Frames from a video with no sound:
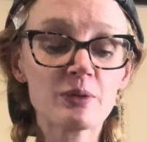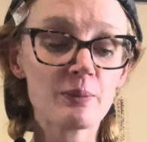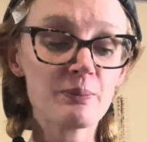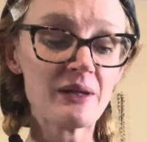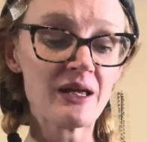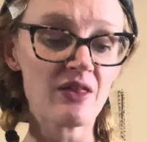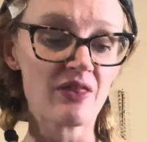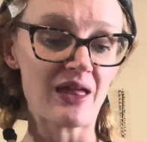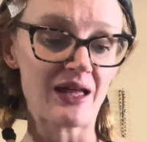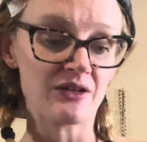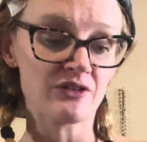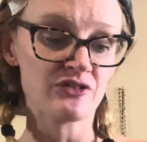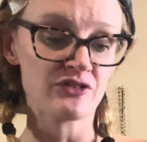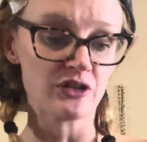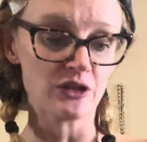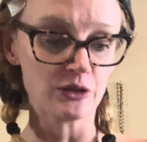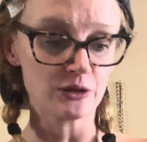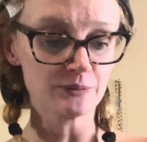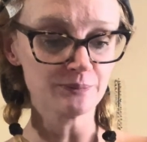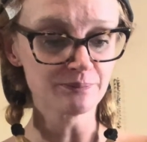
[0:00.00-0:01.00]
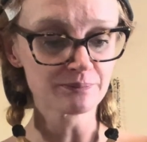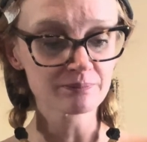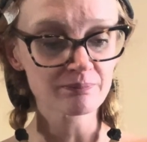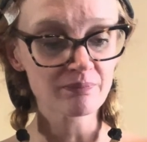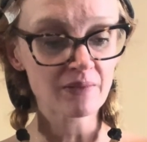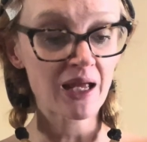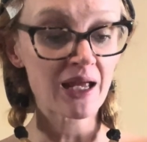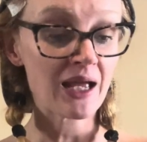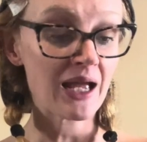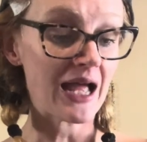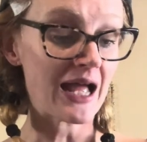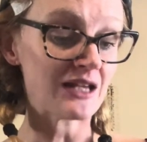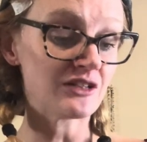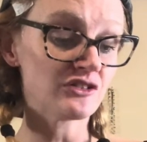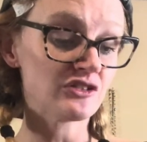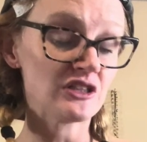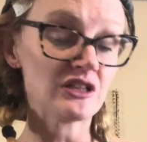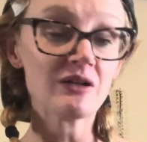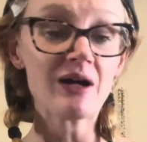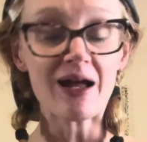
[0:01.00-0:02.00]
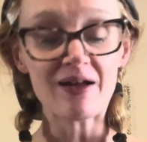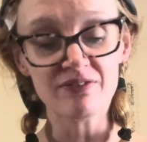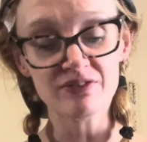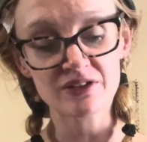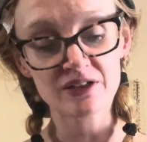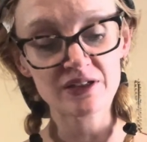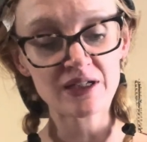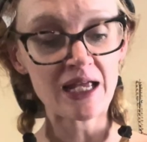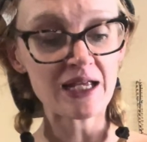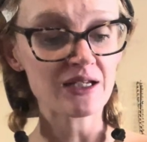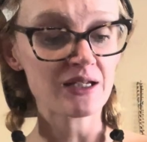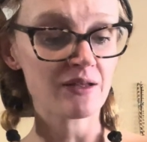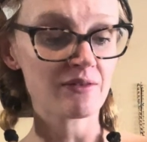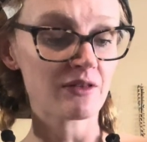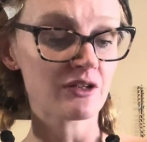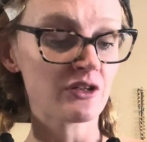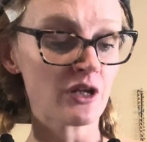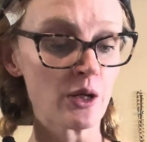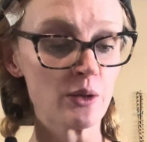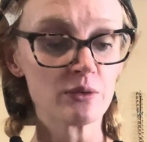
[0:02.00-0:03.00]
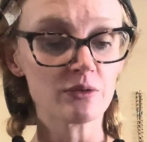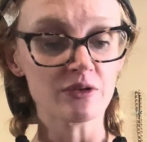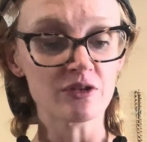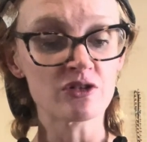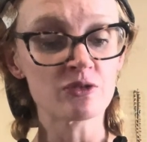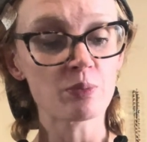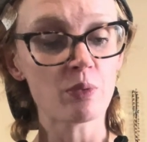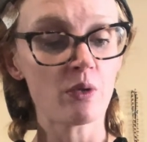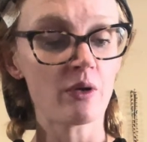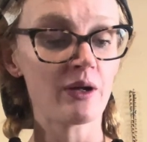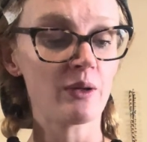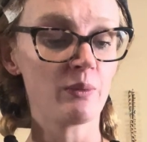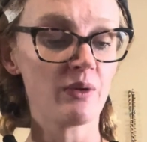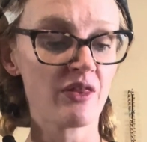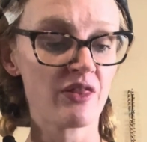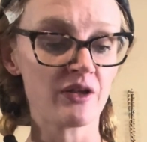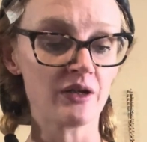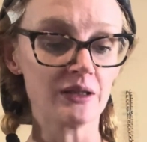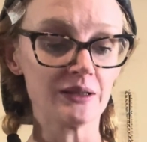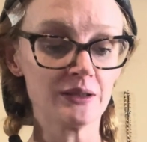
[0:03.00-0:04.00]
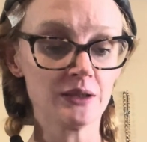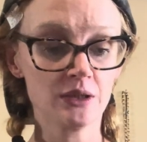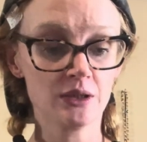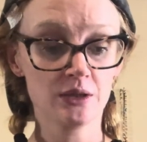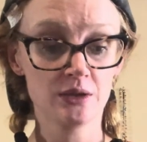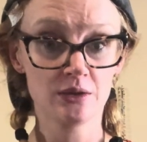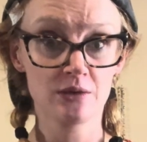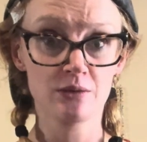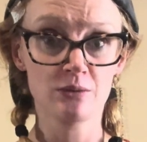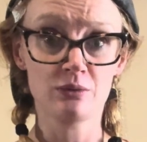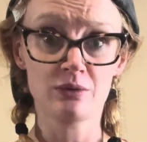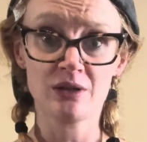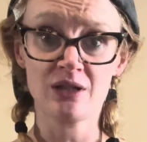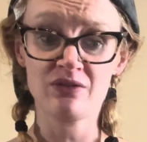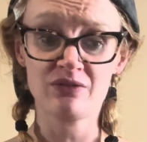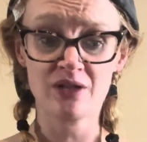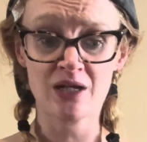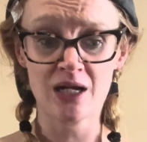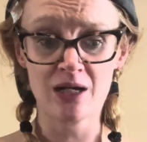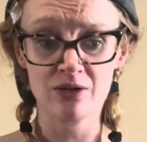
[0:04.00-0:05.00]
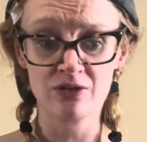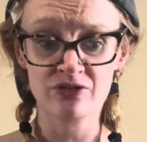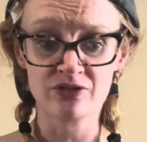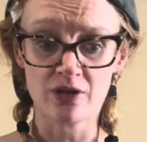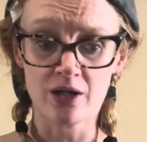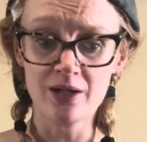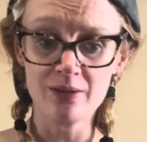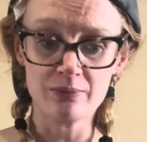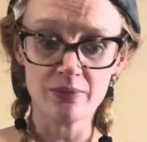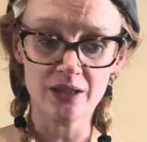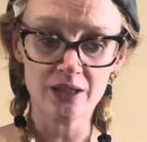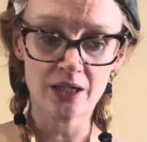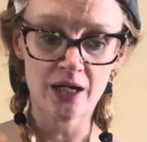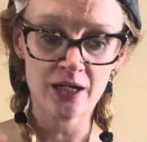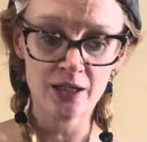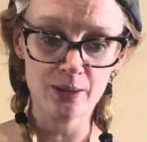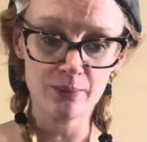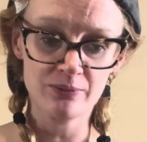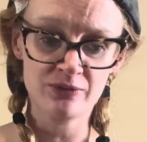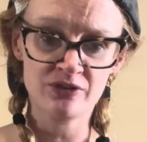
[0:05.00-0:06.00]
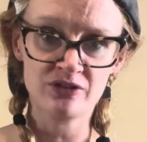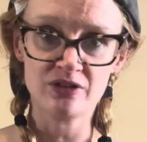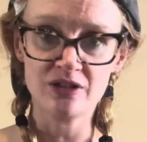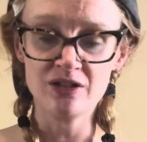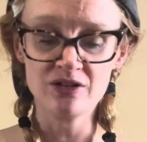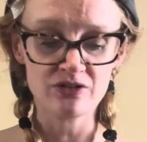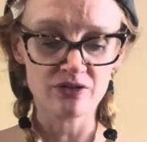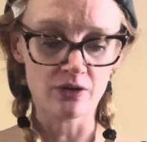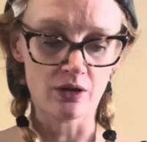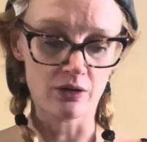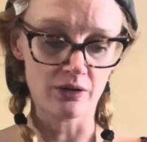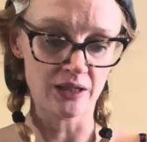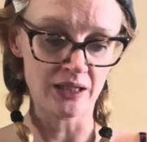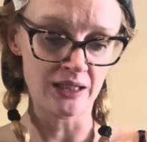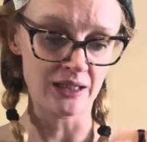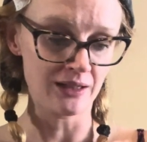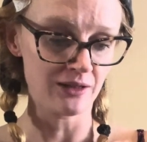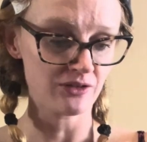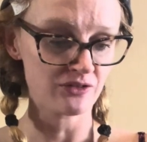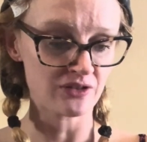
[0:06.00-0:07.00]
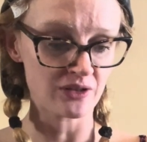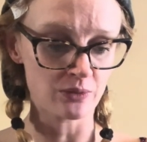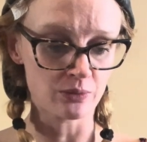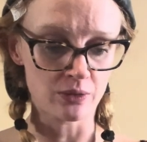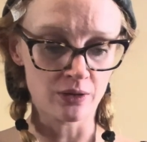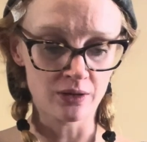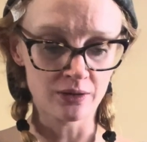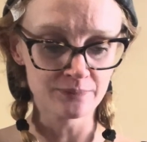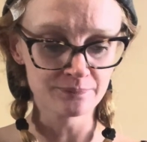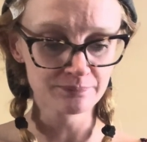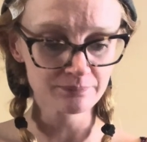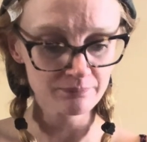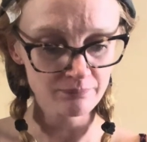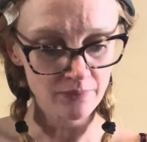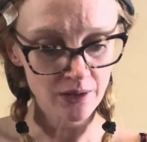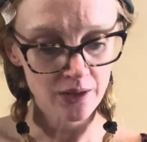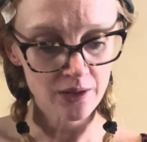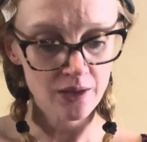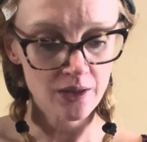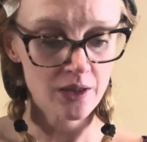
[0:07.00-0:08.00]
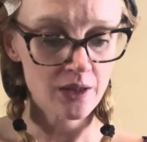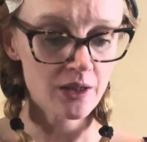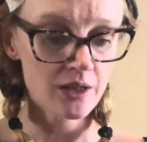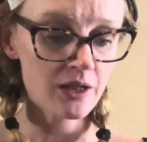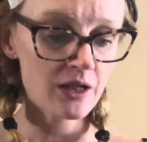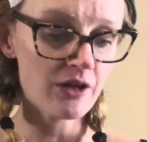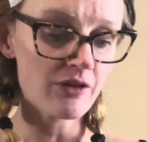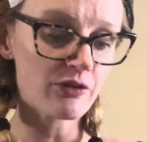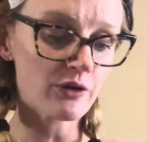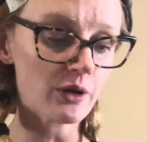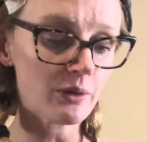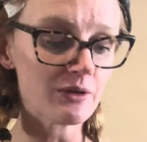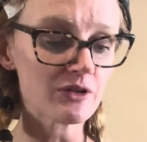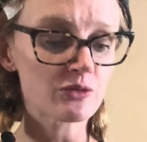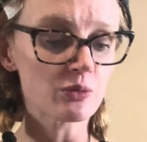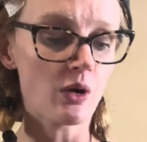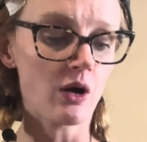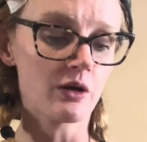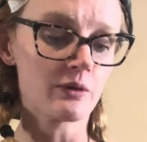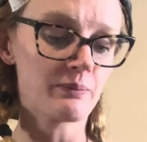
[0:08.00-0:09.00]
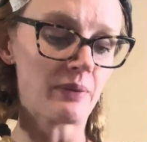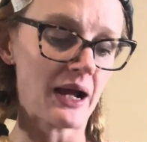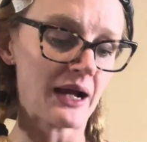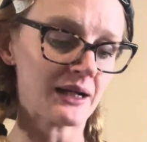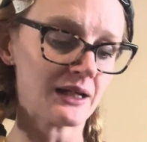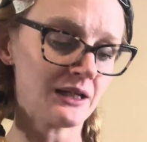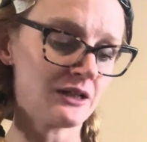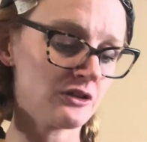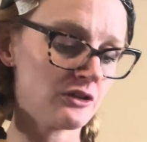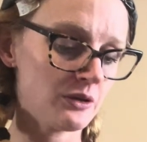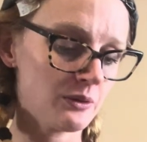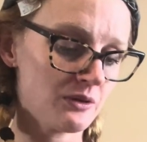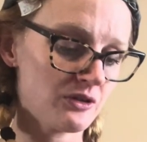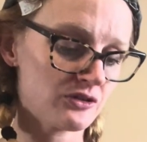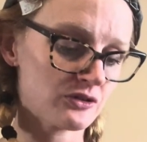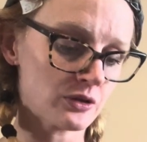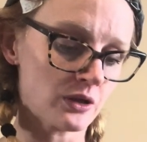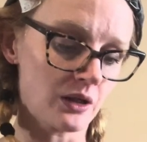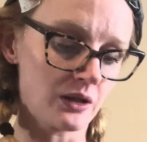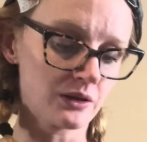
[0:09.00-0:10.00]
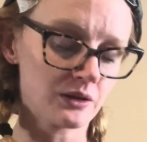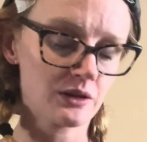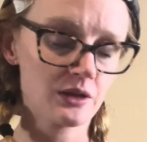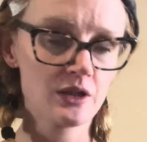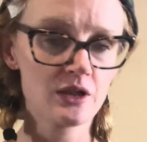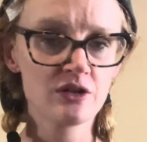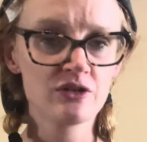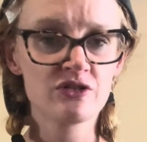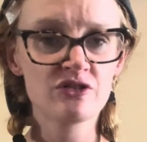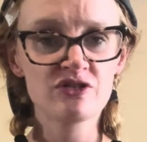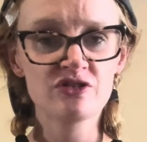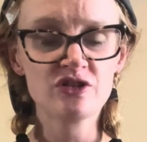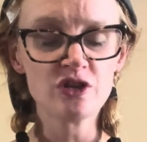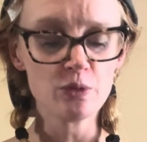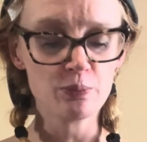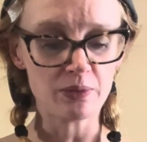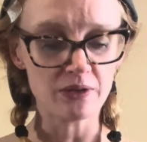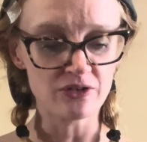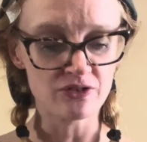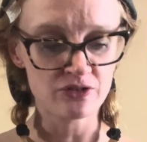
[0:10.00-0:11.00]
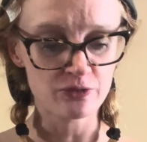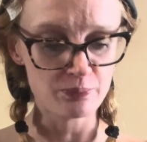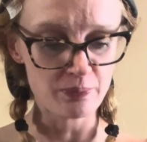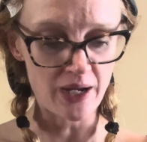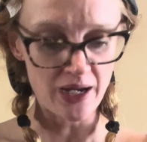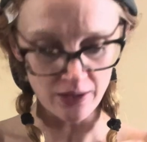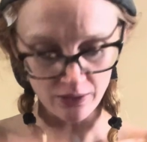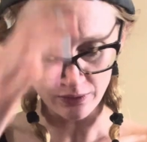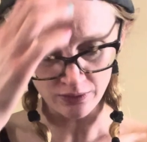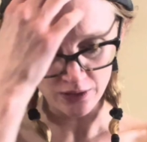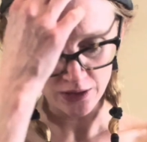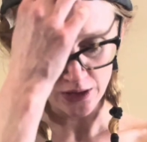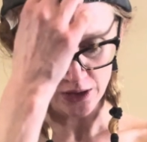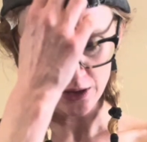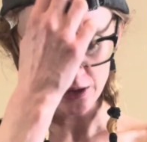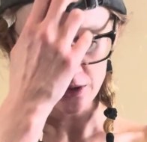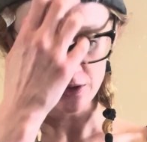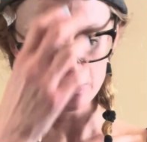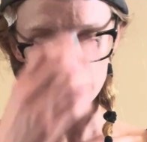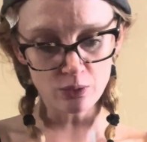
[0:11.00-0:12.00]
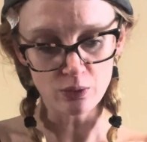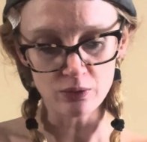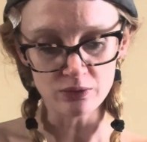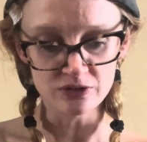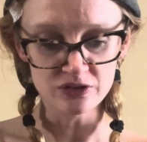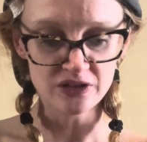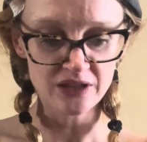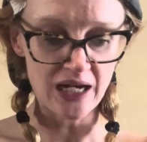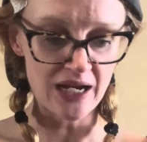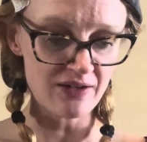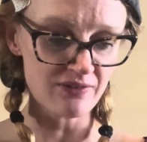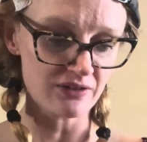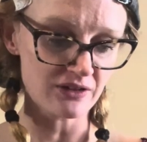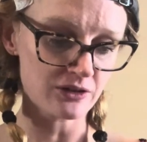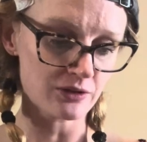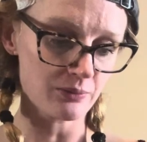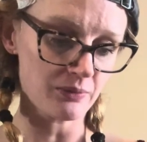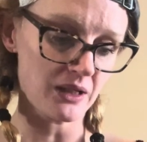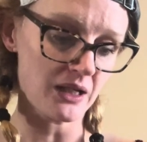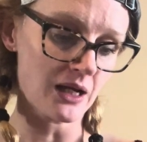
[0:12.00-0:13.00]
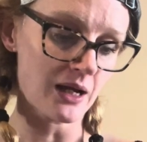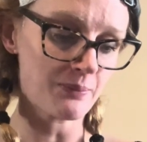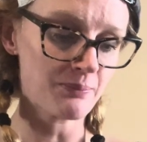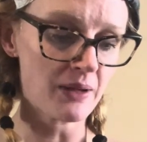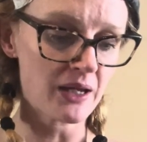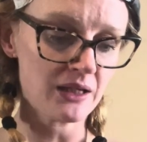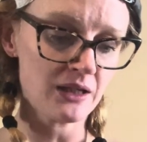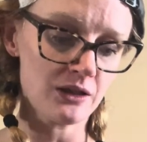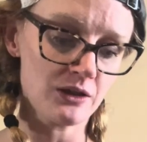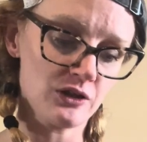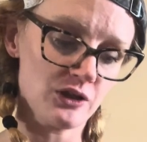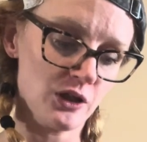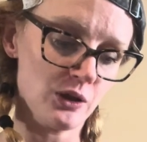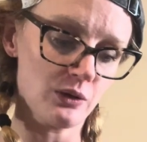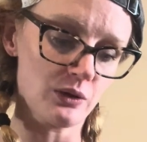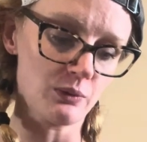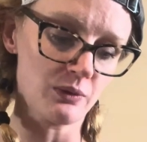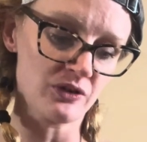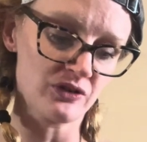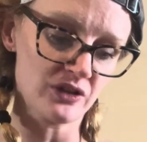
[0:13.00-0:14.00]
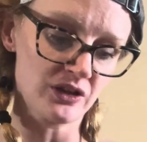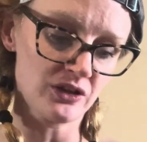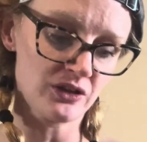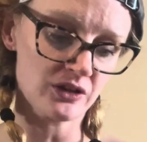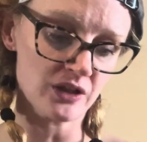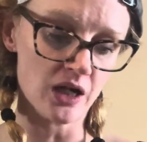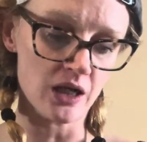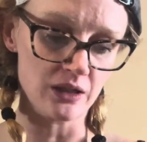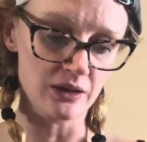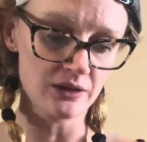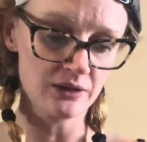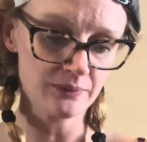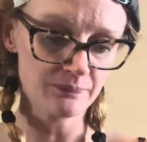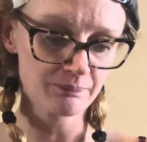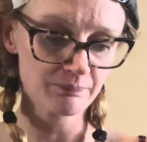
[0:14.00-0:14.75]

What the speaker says: be there soon. And she left, taking the toadless boy with her. Whatever house I'm in, I hope she's not in it, said Ron. He threw his wand back into his trunk. Stupid spell. George gave it to me. I bet he knew it was a dud.